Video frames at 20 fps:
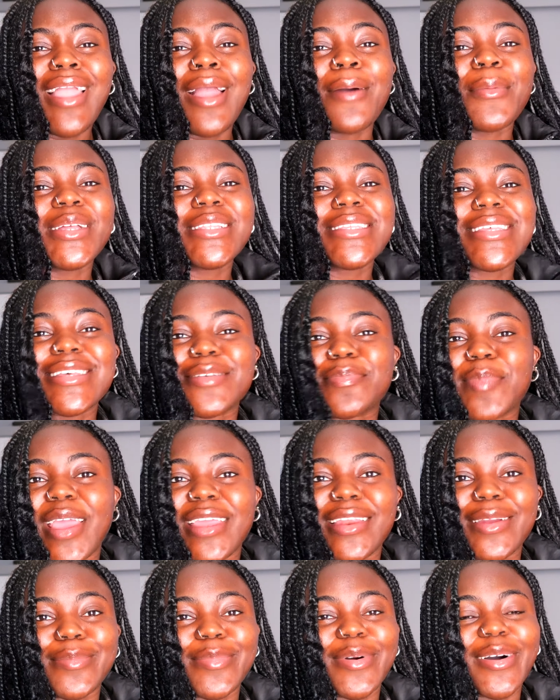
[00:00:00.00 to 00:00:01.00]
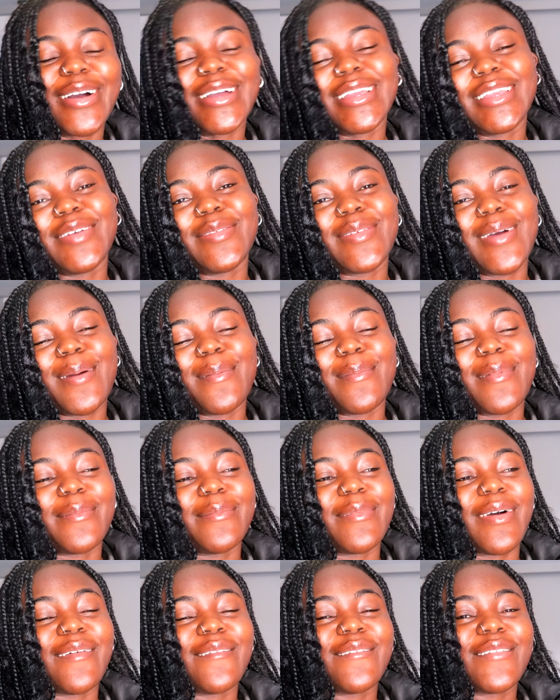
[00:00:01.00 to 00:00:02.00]
I went to this paint and party event with
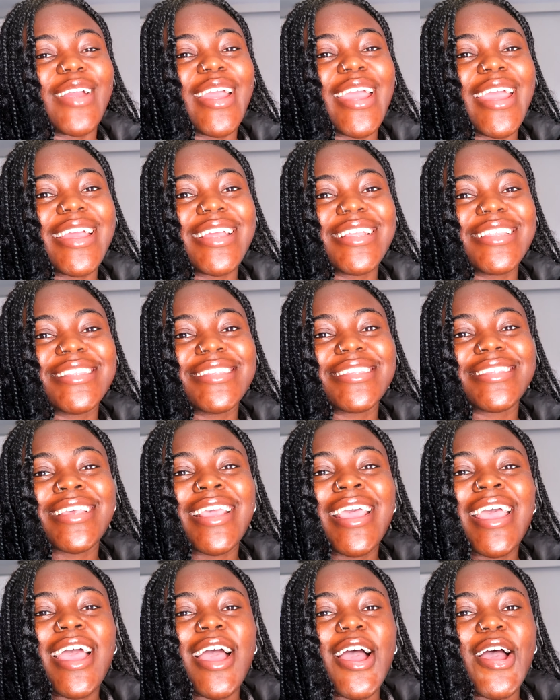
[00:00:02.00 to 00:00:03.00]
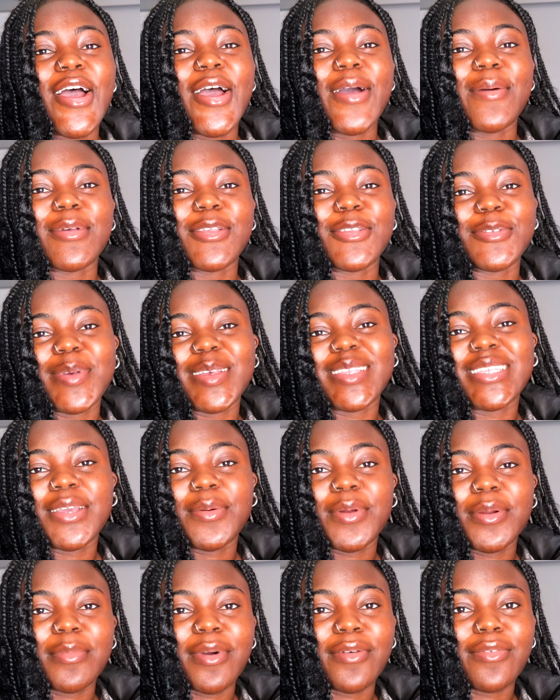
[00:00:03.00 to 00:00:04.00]
my friends because it's basically
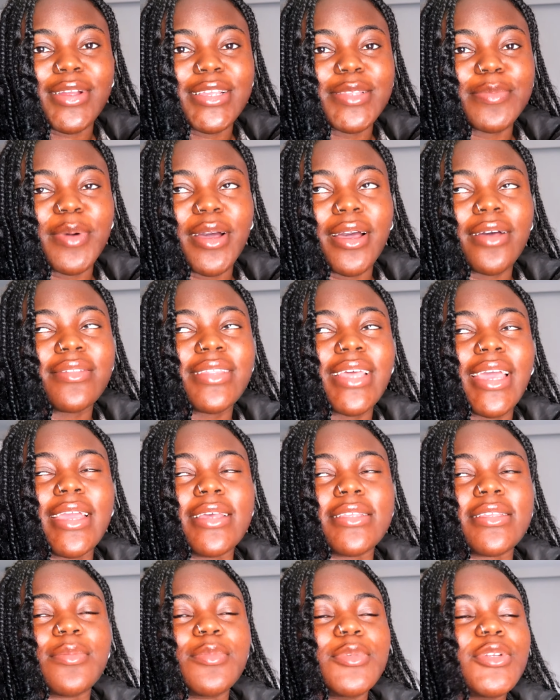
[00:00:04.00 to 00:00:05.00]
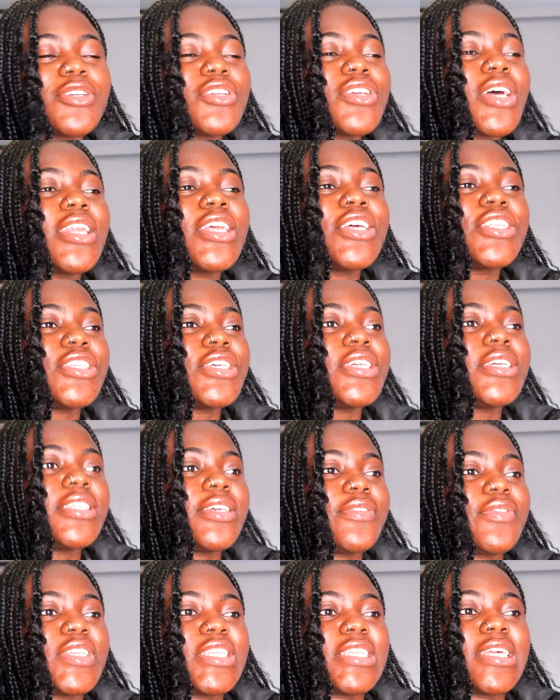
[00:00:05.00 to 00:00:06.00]
one of my friends' birthdays, and we're just trying to do
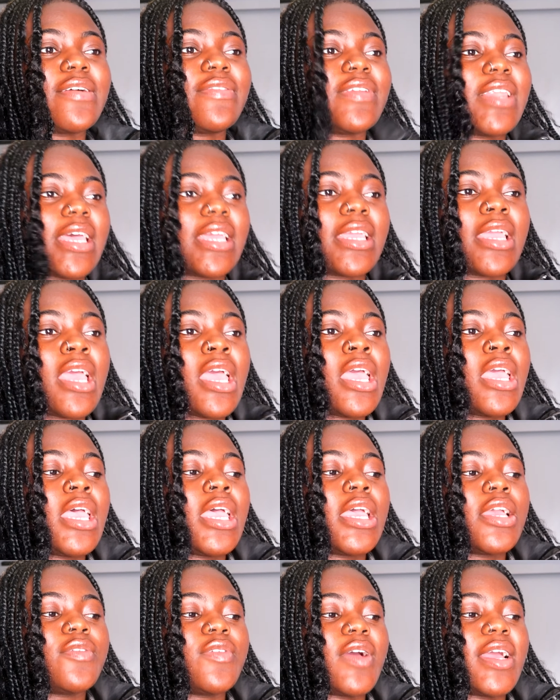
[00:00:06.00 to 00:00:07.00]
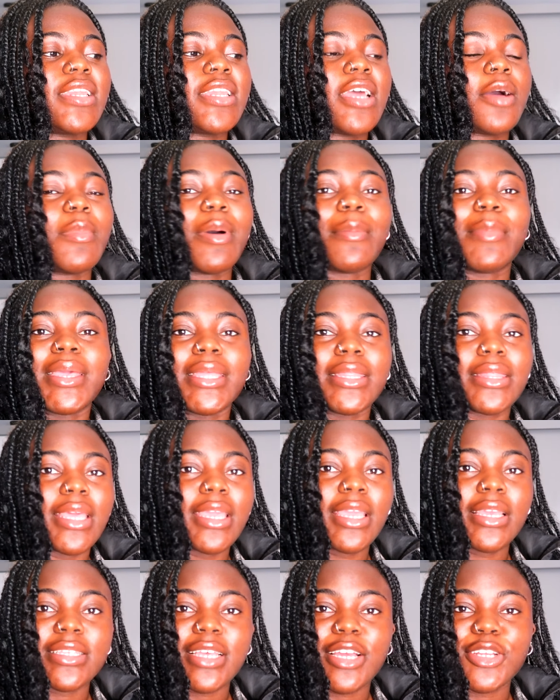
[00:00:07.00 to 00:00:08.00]
different stuff. Like, right now my main
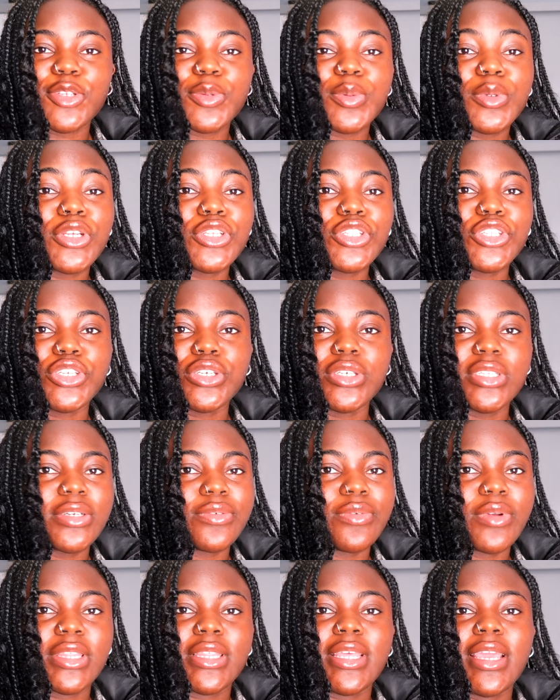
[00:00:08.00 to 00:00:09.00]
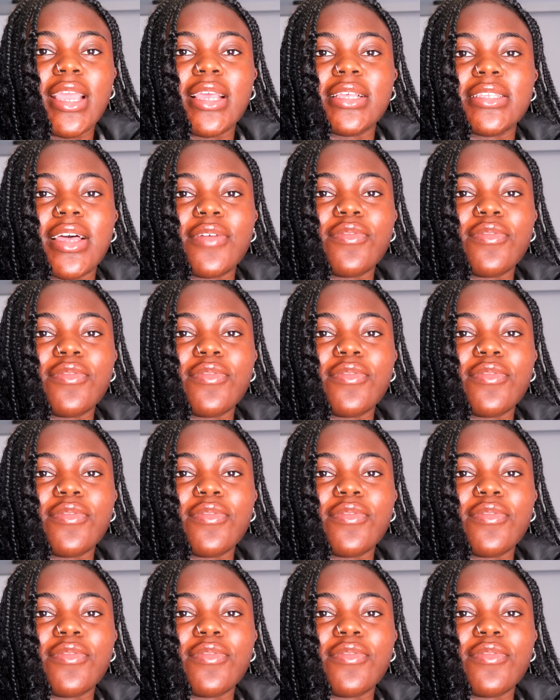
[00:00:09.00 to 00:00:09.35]
thing is I just want to do different things.